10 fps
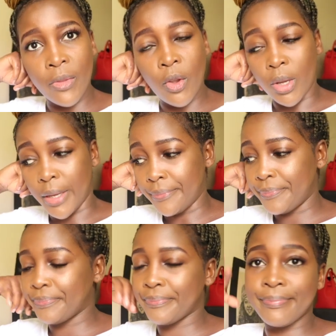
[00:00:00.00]
okay,
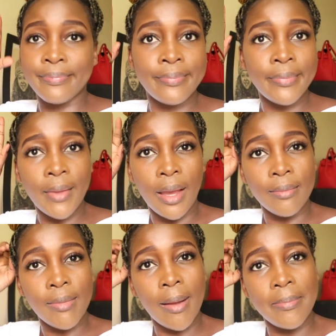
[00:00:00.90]

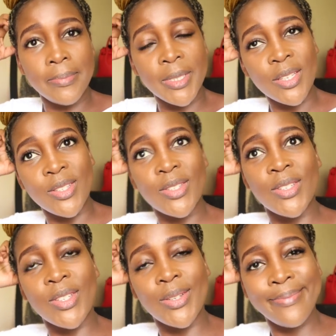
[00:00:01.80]
yeah, I'm
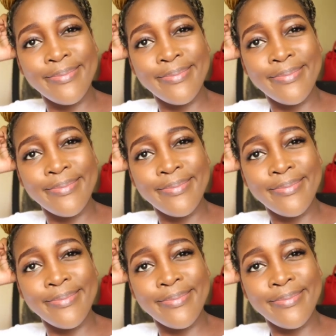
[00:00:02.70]
just